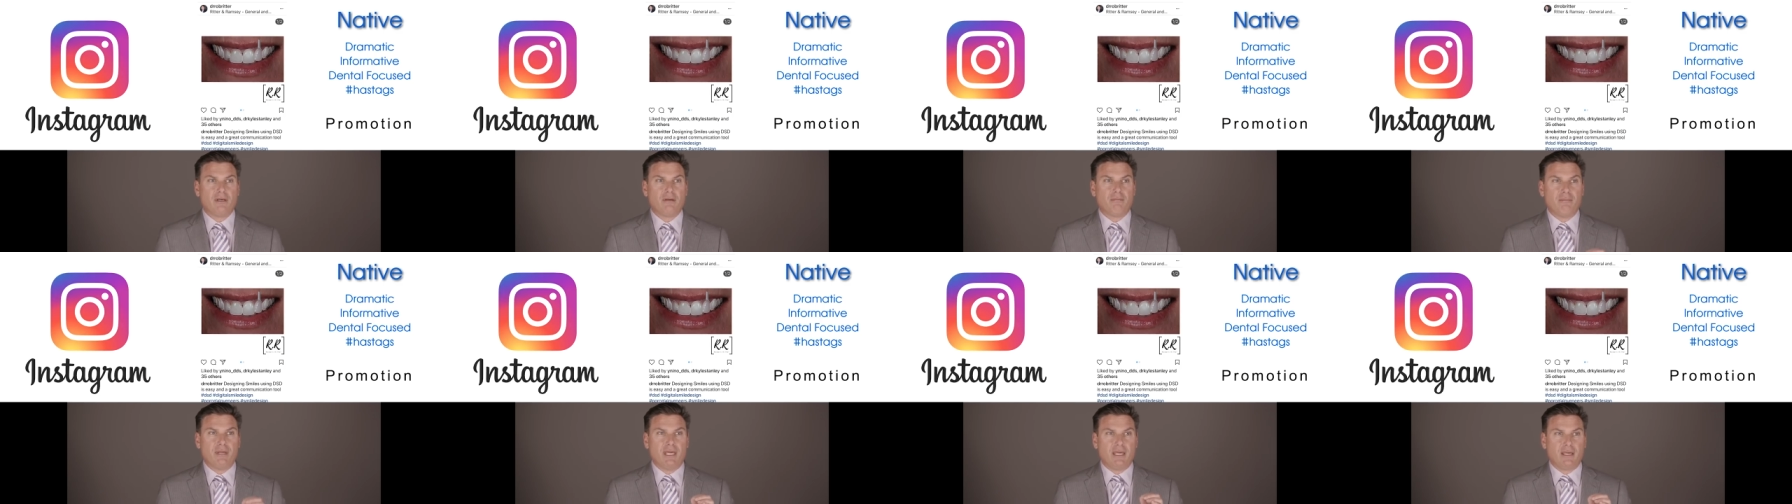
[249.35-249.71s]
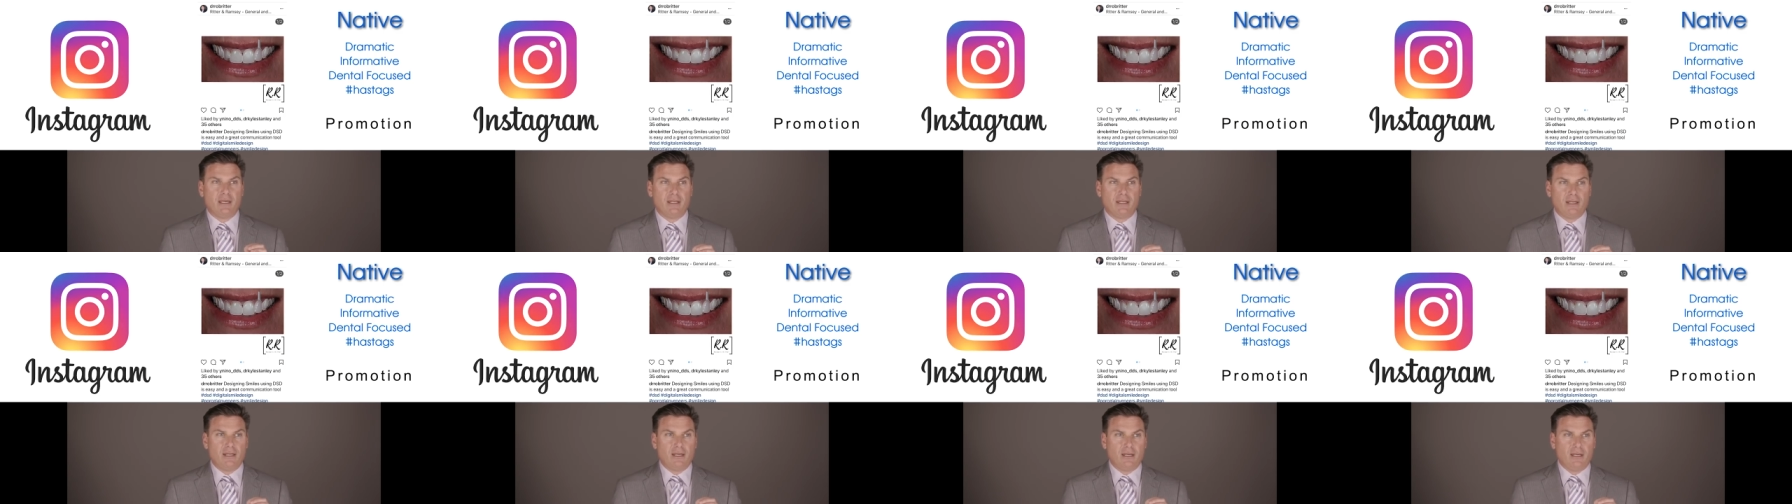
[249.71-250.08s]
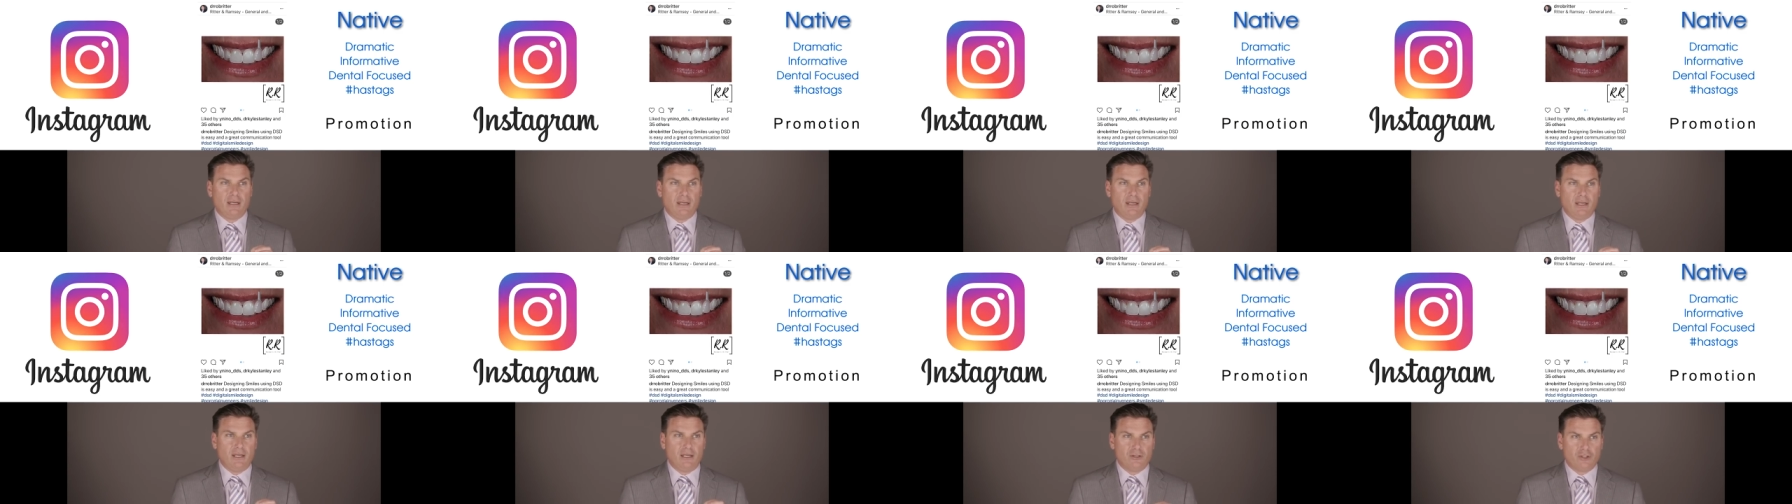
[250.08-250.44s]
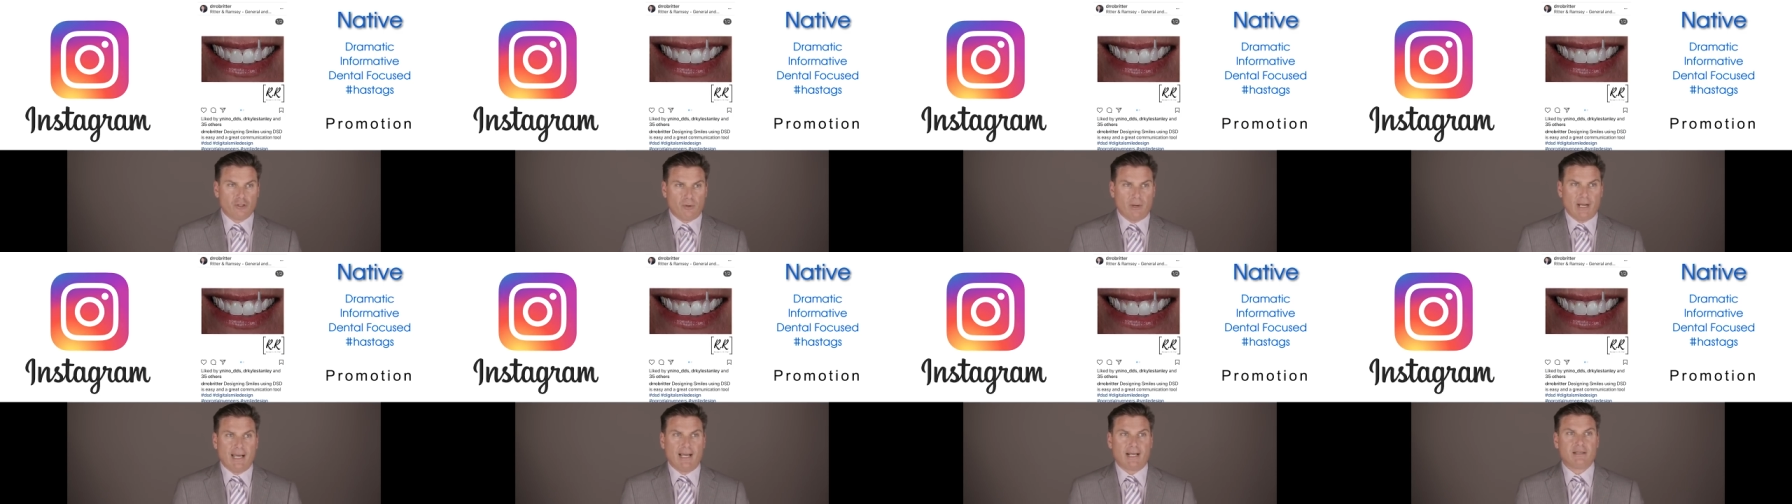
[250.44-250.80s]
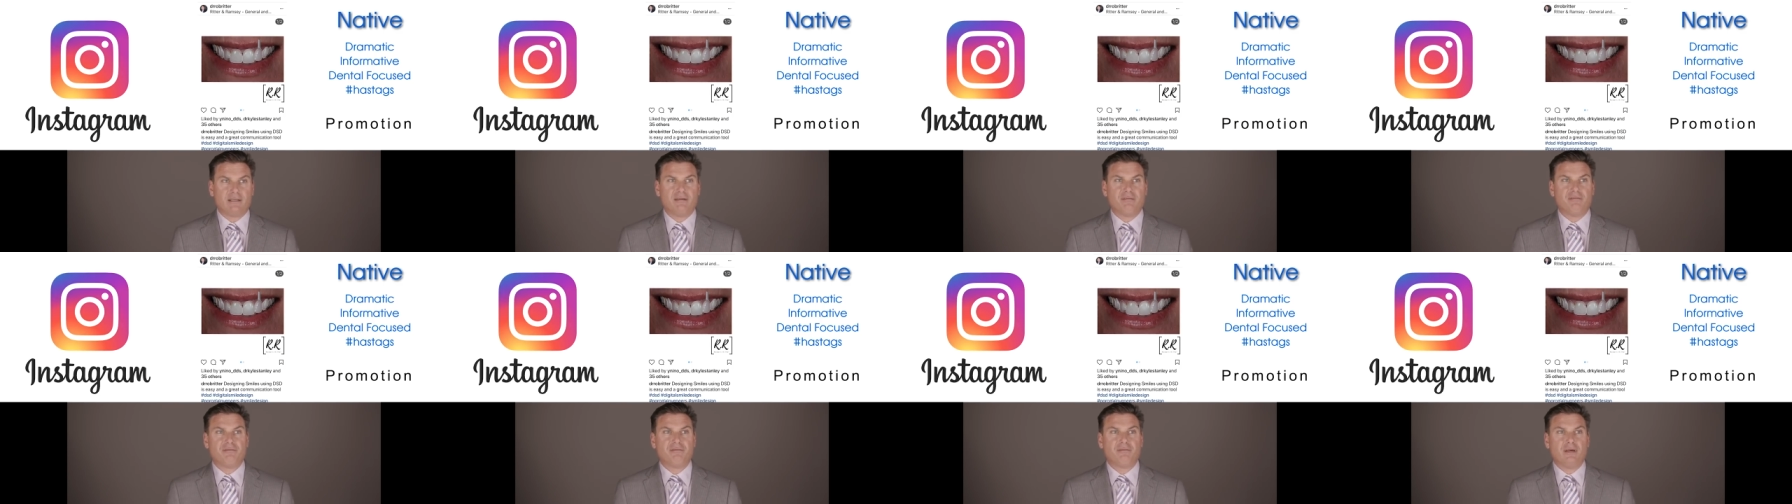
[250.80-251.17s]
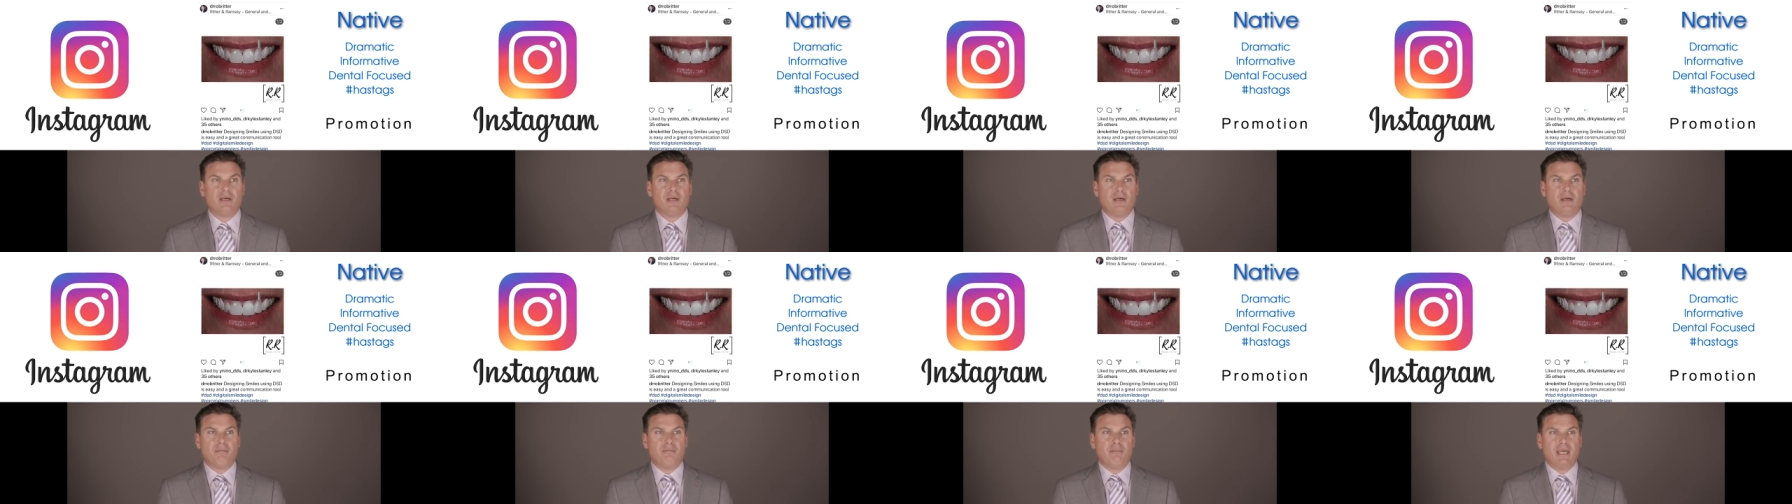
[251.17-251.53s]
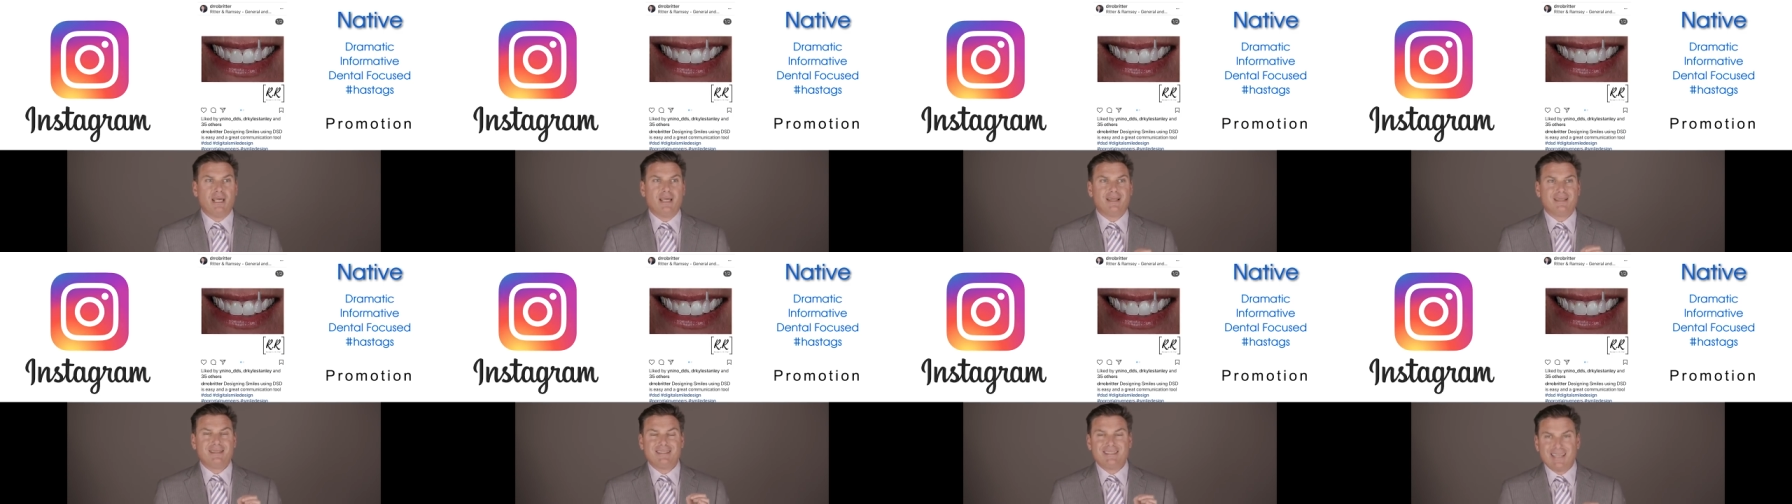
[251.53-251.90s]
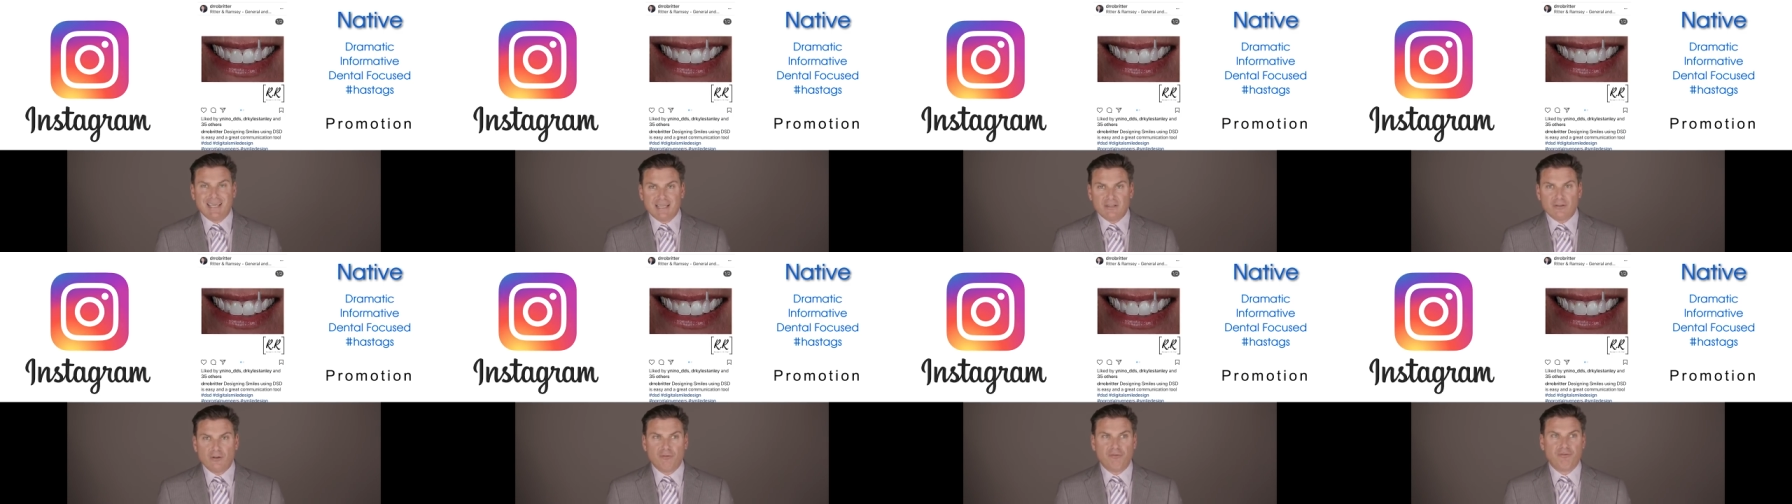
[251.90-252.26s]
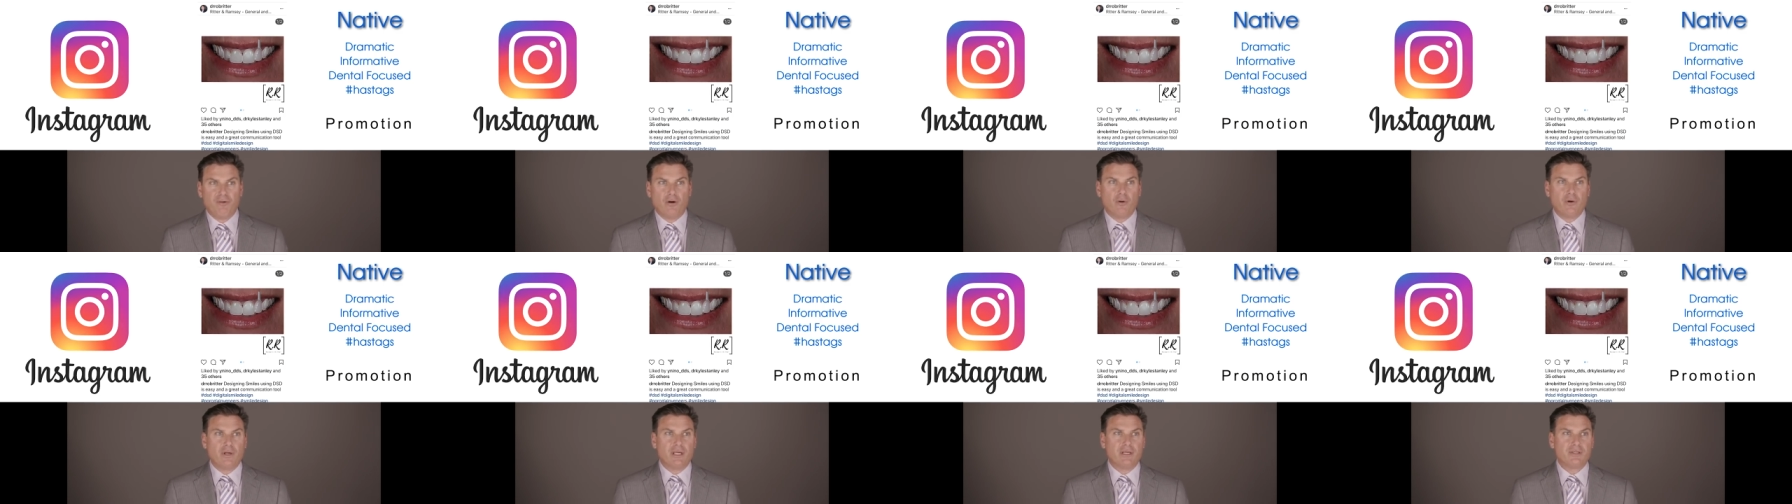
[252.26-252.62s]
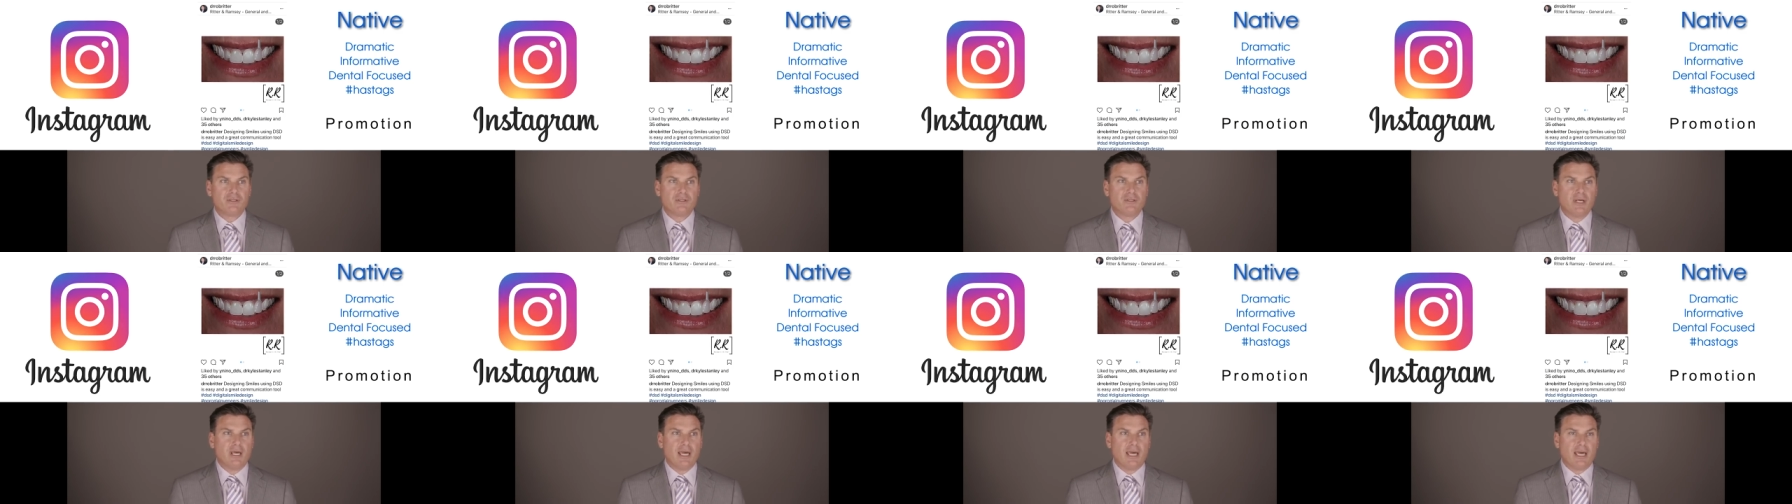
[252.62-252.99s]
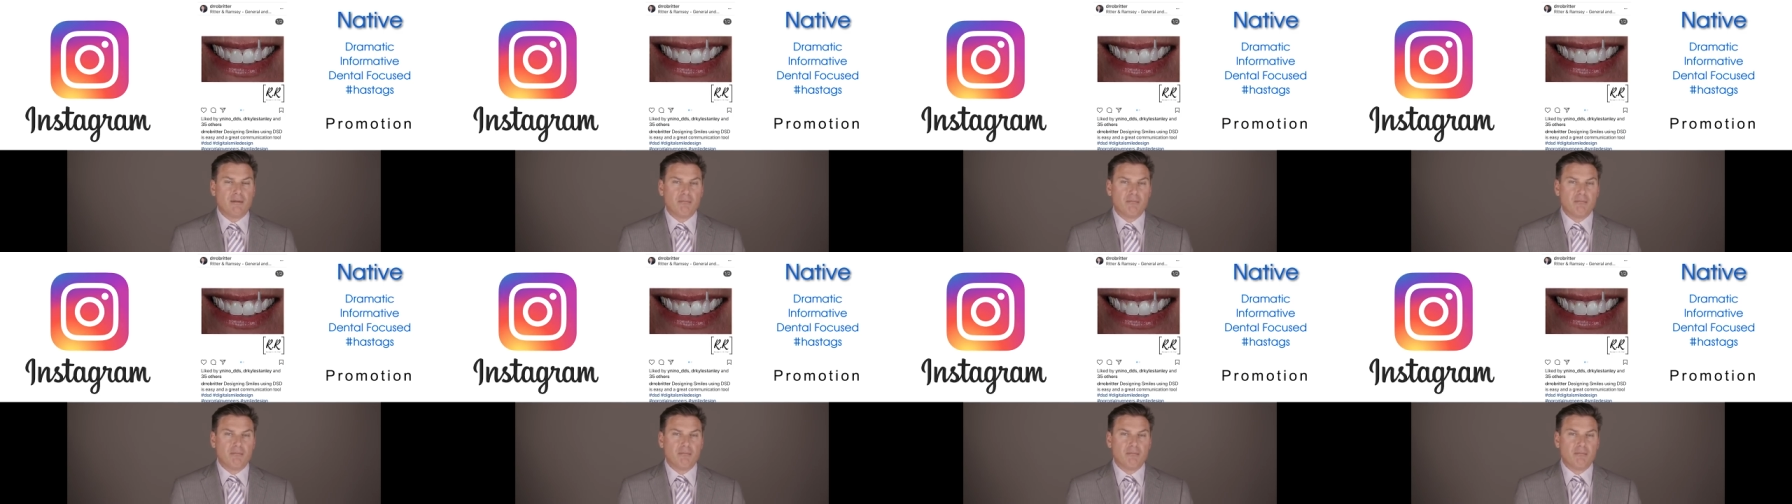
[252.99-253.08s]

make it interactive, make it dental focused,